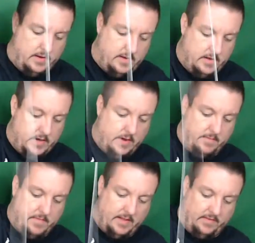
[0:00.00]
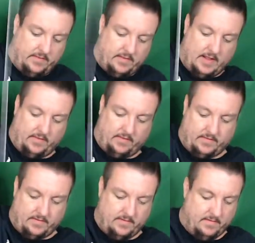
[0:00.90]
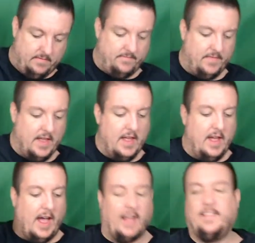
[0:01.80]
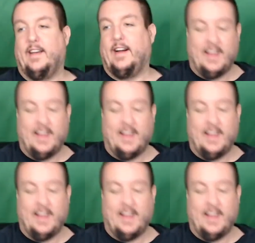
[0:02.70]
Nope, it's it's. I suck.